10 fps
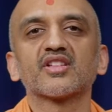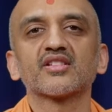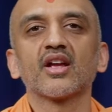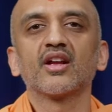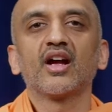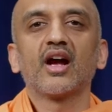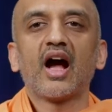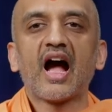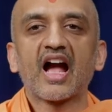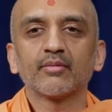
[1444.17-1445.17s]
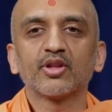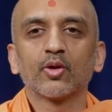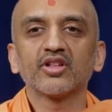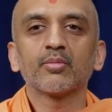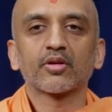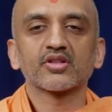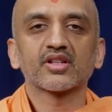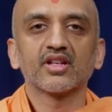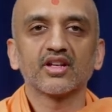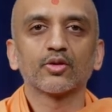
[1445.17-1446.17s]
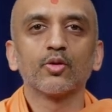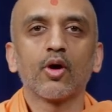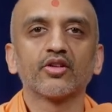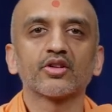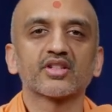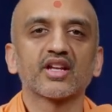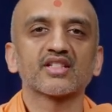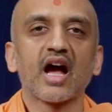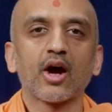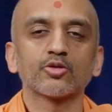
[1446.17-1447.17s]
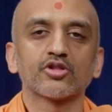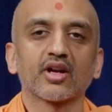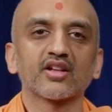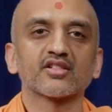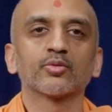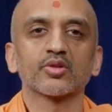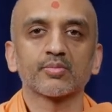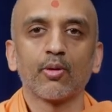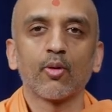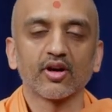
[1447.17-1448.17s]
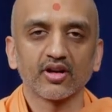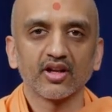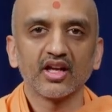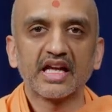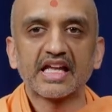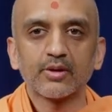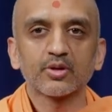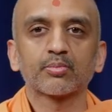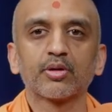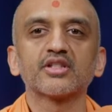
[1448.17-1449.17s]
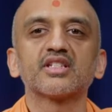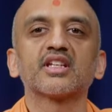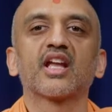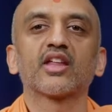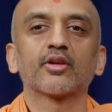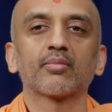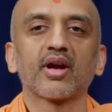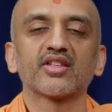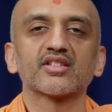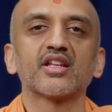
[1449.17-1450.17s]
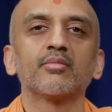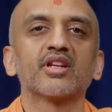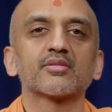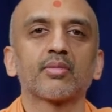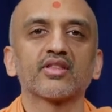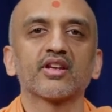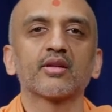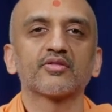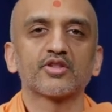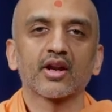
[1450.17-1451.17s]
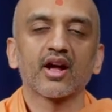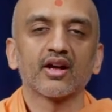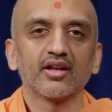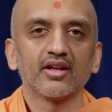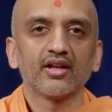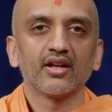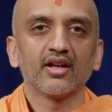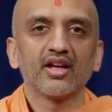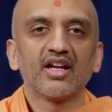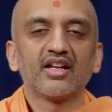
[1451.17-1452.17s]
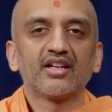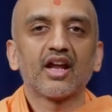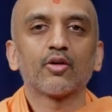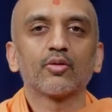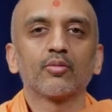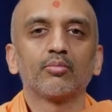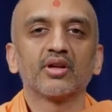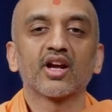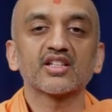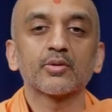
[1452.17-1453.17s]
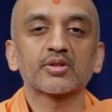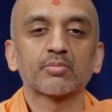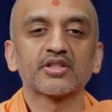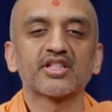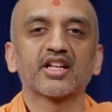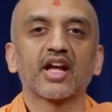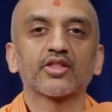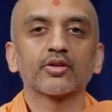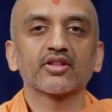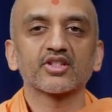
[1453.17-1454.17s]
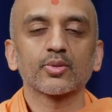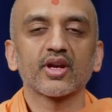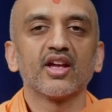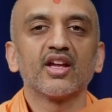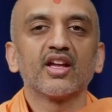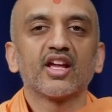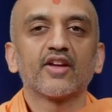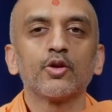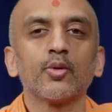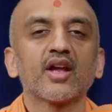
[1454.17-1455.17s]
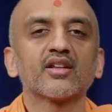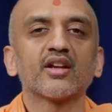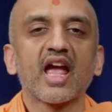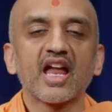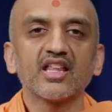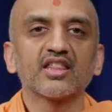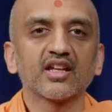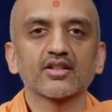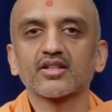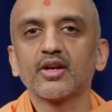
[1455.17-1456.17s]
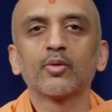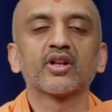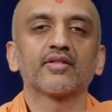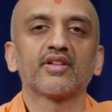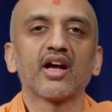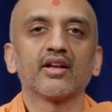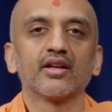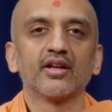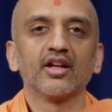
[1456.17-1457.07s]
says, I am the only person here who understands how Jarasandh was born. He was put together by this demoness by the name of Jara. Now, because he was put together in this way, if you had done anything else, he wouldn't have died.